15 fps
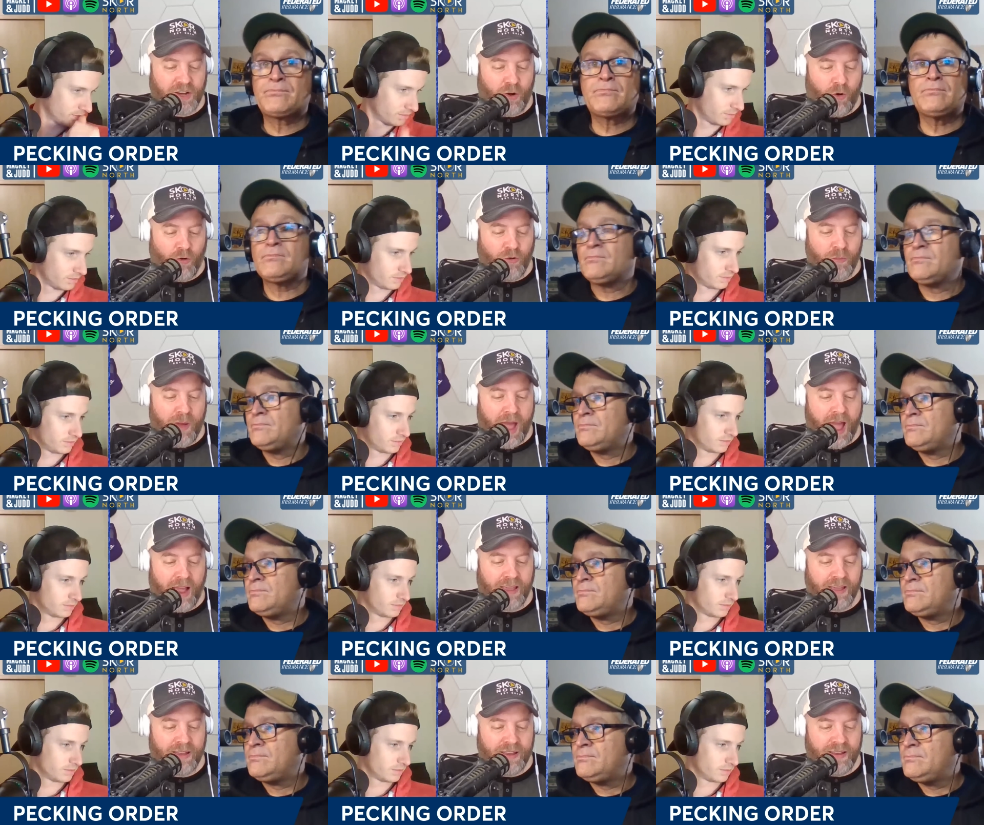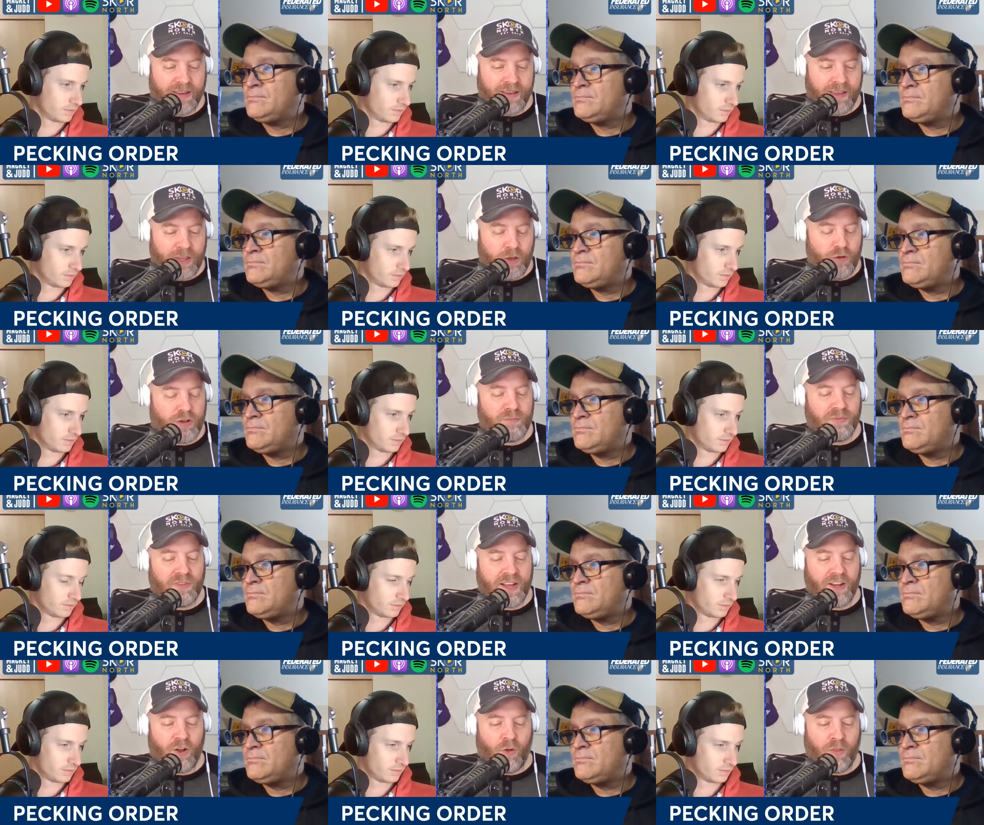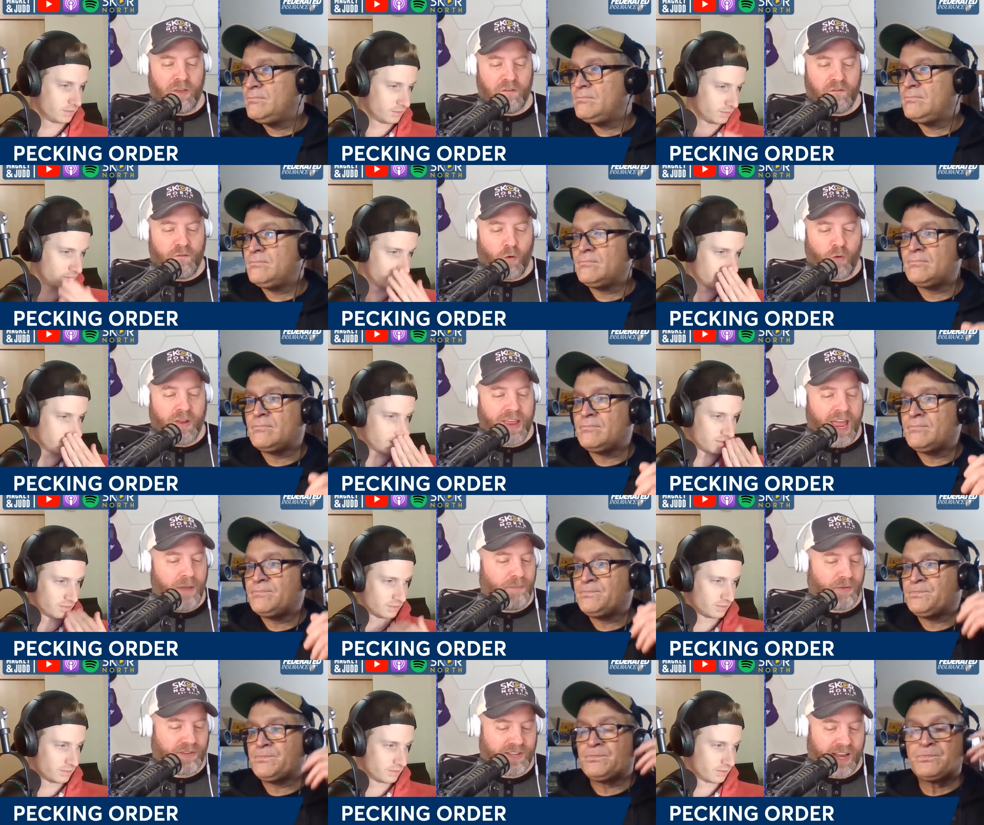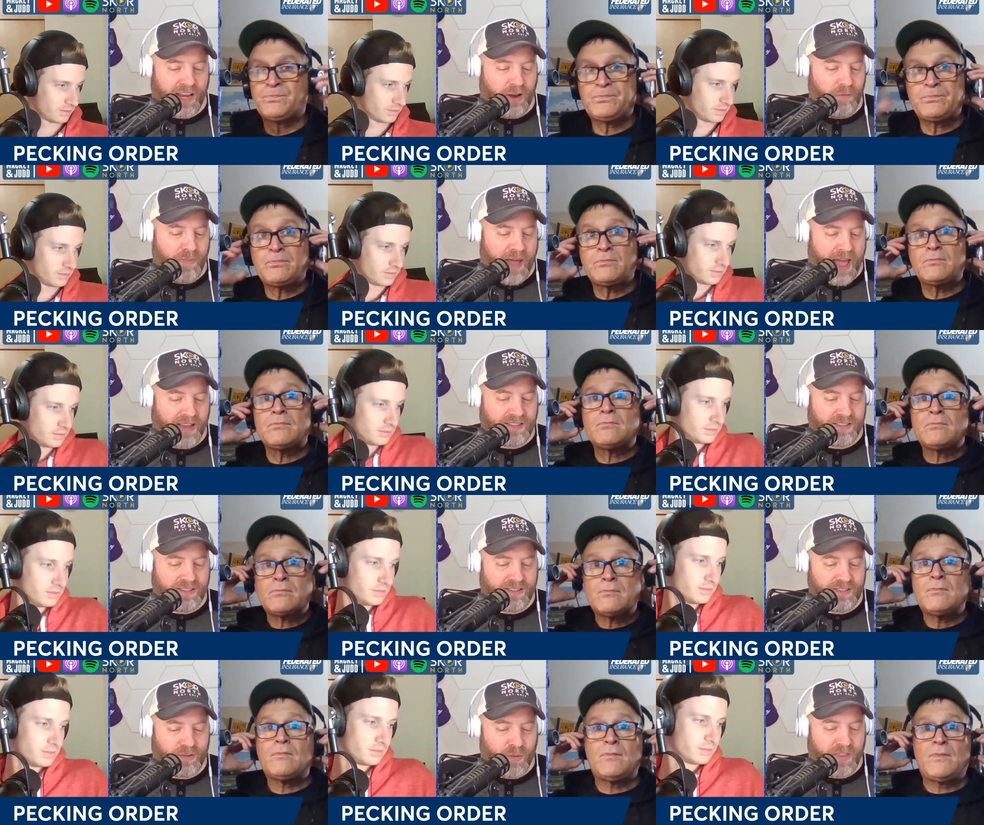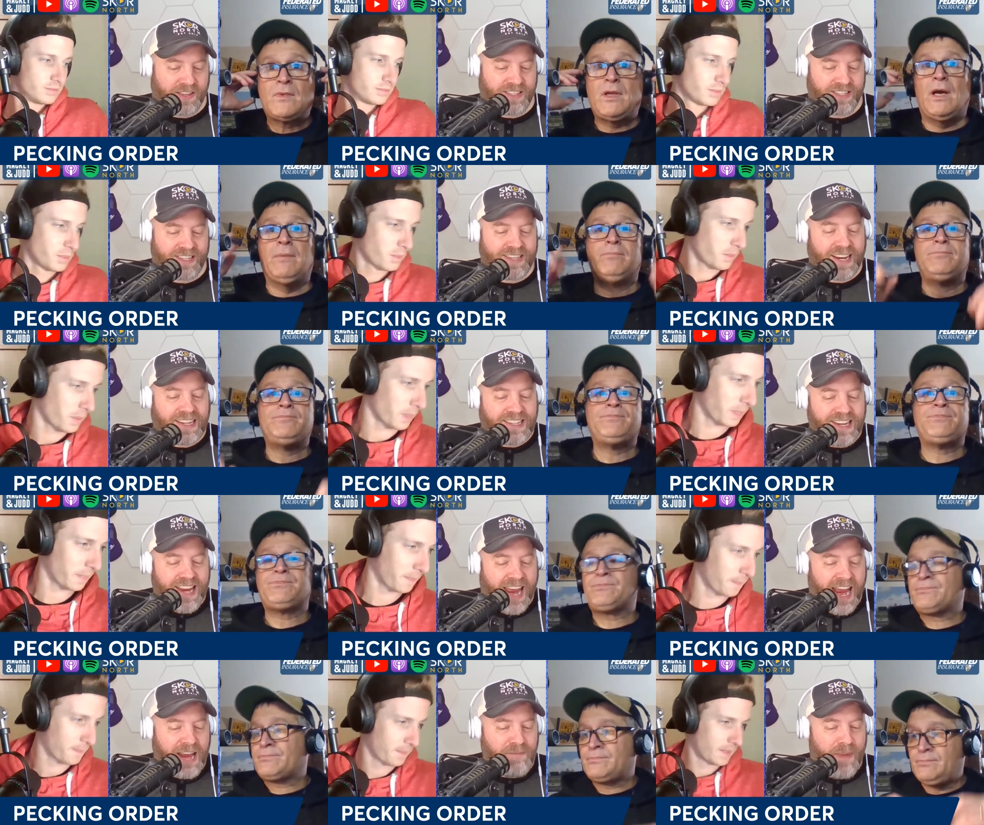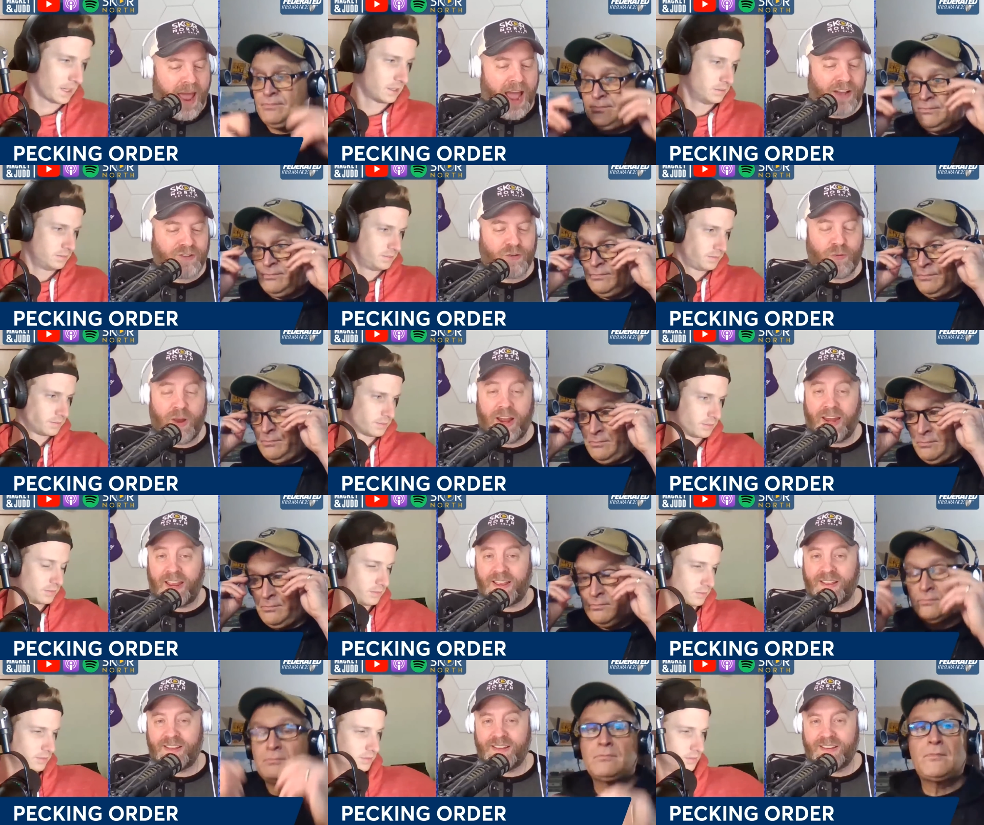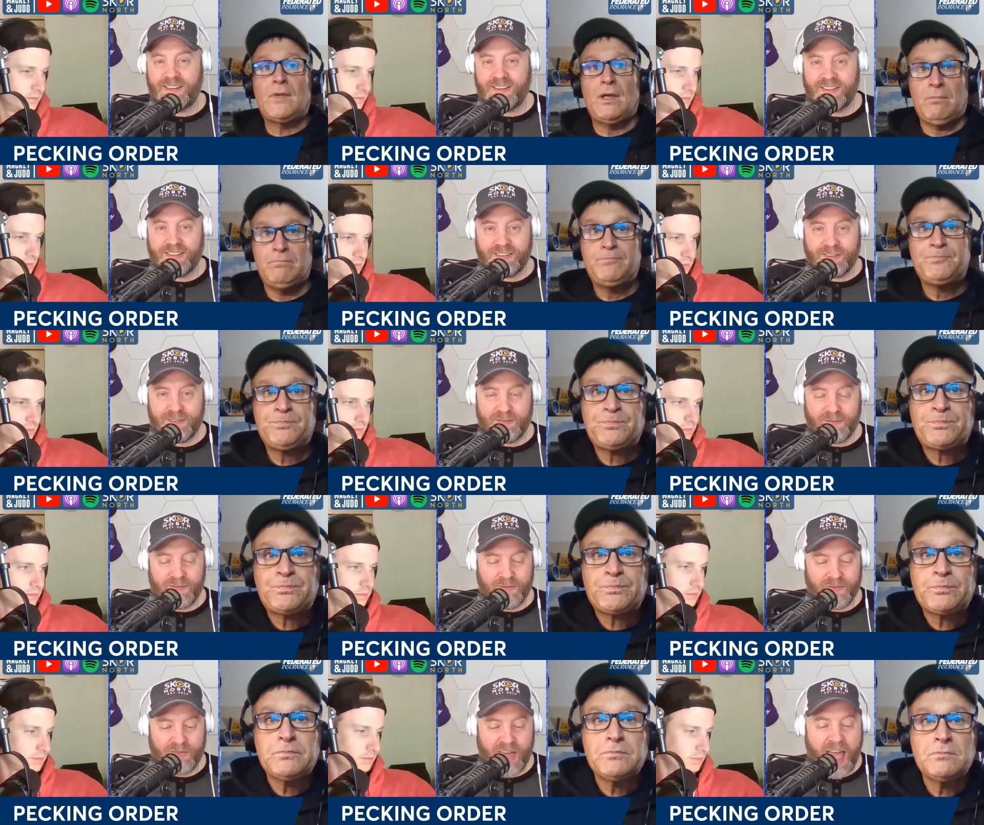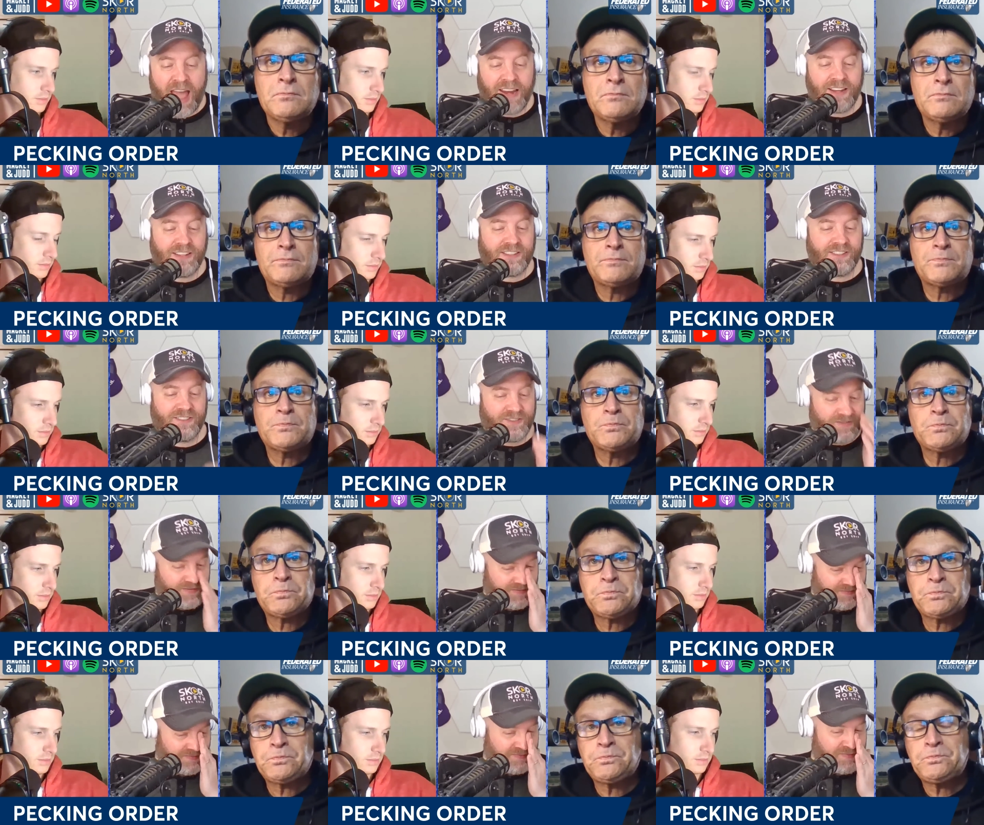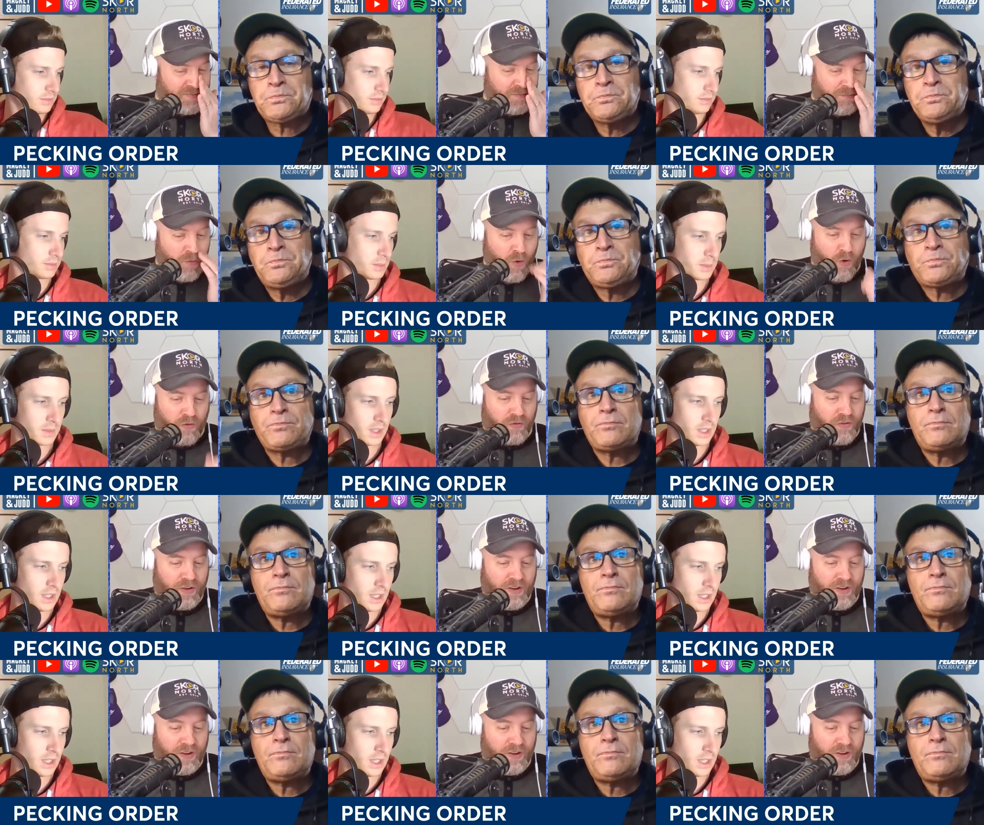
Speaker 1: quarterback, you complete only 48% of your passes with a yep. 68 passer rating. Yep. That is woof.